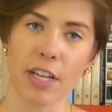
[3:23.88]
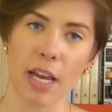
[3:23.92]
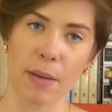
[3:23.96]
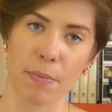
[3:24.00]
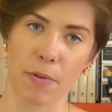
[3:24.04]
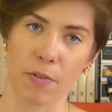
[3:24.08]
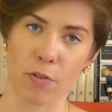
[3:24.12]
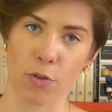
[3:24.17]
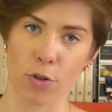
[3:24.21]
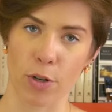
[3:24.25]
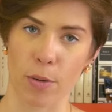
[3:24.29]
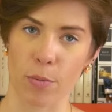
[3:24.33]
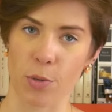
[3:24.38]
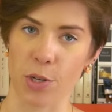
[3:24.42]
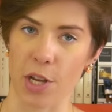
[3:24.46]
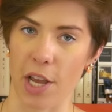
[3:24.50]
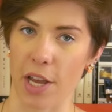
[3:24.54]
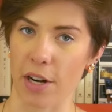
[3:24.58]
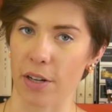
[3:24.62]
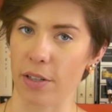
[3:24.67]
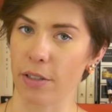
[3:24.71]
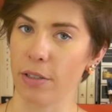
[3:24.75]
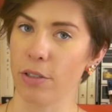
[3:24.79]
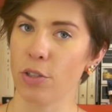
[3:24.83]
type of TRP
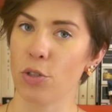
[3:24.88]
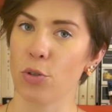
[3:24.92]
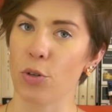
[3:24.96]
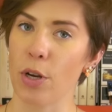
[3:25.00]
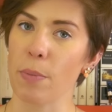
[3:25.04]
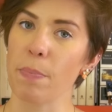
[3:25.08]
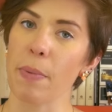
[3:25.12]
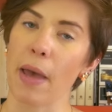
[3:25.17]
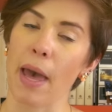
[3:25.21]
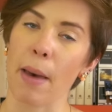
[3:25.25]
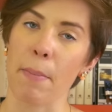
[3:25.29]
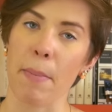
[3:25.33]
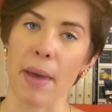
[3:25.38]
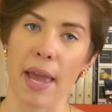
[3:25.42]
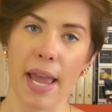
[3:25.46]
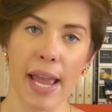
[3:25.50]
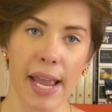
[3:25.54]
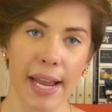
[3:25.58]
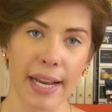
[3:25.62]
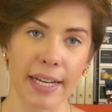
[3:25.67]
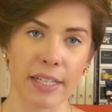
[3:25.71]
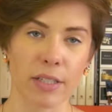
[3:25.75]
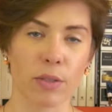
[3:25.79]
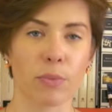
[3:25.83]
channel, m
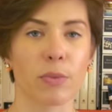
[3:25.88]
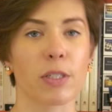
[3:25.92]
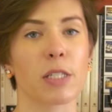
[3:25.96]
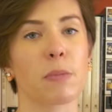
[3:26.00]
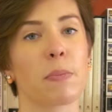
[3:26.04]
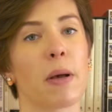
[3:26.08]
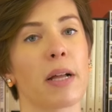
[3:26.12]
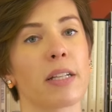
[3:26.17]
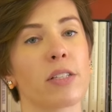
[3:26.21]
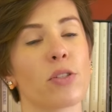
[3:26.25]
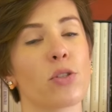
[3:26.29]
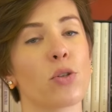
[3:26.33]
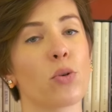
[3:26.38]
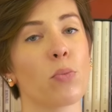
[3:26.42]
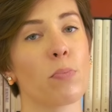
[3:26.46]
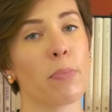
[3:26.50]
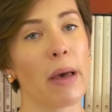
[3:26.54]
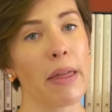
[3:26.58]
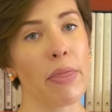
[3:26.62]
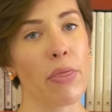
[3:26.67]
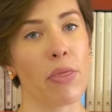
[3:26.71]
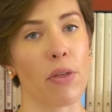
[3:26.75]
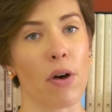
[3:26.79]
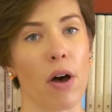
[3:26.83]
8 responds to
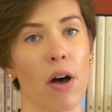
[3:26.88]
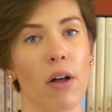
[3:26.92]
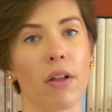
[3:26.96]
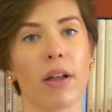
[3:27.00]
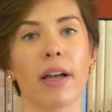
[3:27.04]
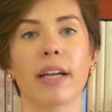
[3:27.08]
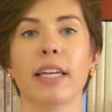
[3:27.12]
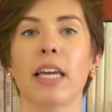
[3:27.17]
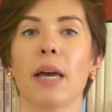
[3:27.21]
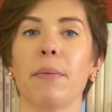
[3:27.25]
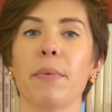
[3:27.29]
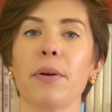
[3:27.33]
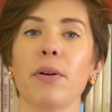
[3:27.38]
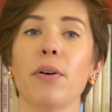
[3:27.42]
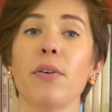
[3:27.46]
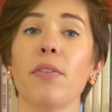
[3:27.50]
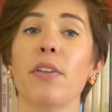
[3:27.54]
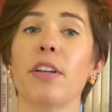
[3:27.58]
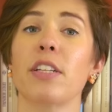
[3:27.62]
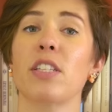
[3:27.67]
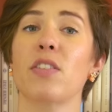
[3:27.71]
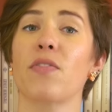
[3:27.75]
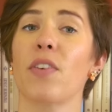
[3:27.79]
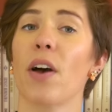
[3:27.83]
menthol, a chemical
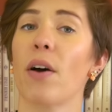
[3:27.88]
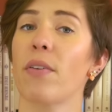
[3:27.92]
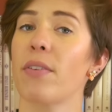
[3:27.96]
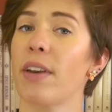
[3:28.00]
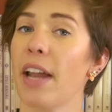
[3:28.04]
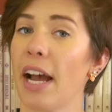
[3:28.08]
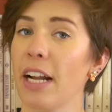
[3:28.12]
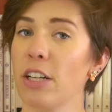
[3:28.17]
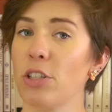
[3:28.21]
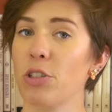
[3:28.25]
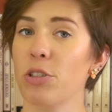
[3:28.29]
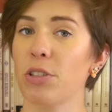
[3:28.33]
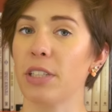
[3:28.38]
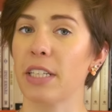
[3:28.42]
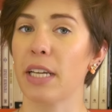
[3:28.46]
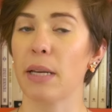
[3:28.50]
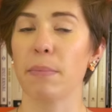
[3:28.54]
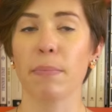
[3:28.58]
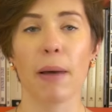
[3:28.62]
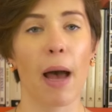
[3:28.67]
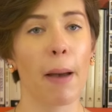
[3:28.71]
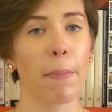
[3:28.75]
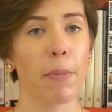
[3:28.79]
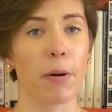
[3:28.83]
that is found naturally
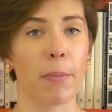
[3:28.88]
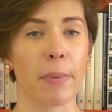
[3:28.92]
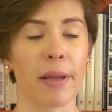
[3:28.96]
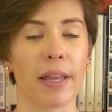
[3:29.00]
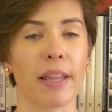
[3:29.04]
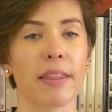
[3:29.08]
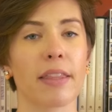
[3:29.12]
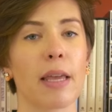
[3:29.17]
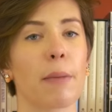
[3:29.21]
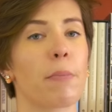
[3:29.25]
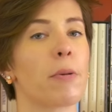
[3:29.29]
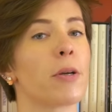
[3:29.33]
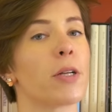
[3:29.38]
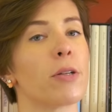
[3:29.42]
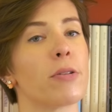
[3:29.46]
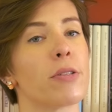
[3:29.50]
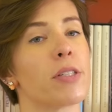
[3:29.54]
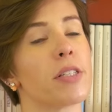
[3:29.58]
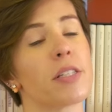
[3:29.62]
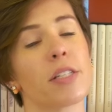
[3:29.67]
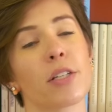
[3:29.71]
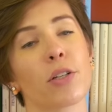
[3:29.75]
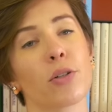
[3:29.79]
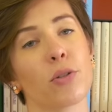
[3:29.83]
in peppermint that
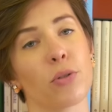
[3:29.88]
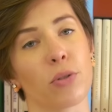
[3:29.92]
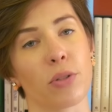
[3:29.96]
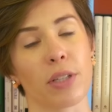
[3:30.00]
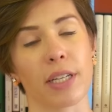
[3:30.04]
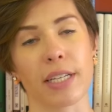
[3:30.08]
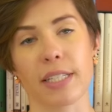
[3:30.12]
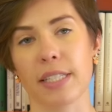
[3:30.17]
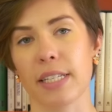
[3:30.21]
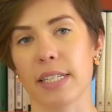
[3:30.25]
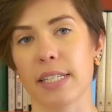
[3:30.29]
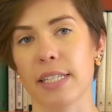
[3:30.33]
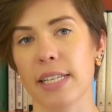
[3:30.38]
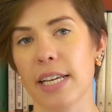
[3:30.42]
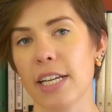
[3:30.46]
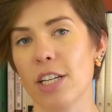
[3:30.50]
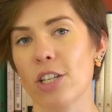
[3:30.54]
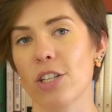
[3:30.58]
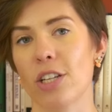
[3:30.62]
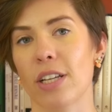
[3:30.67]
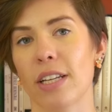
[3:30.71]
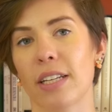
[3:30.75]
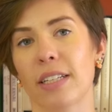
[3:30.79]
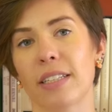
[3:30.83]
produces a cooling
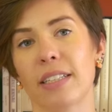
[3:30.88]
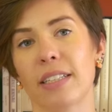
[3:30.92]
sensation.